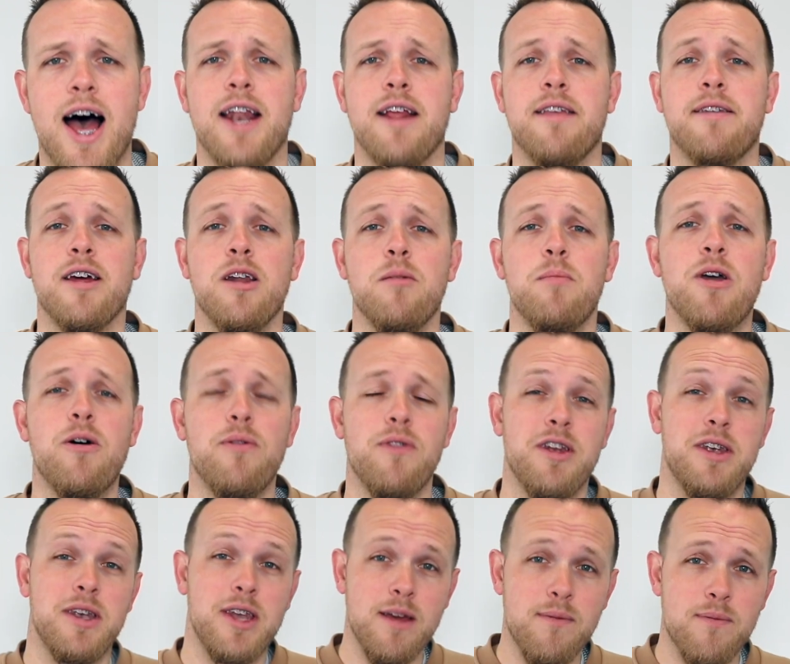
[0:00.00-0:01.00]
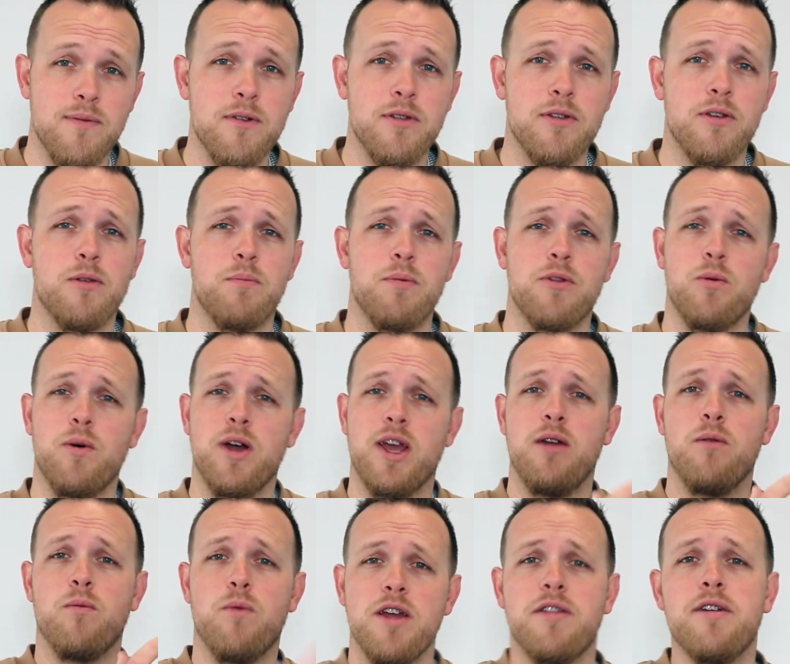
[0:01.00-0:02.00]
and it's going to be on the differences
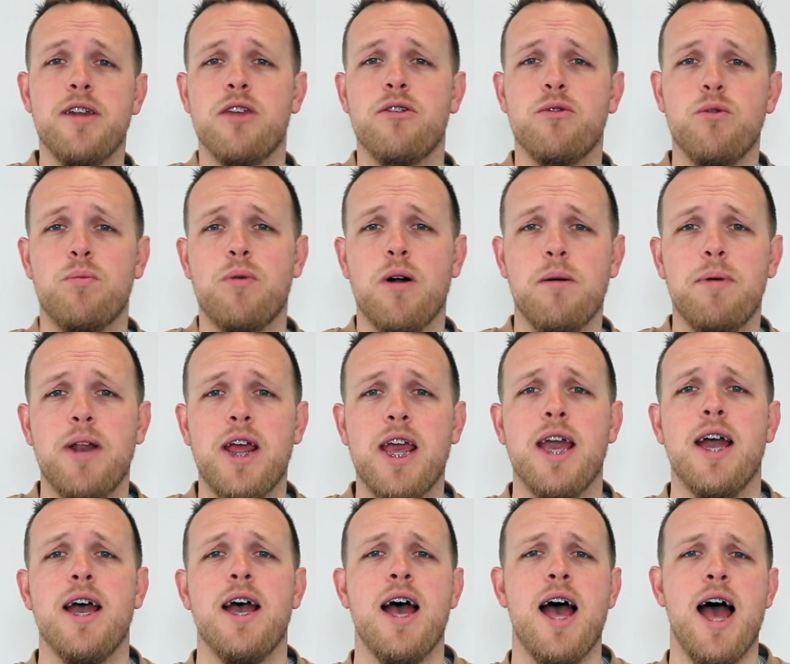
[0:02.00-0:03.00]
between residential property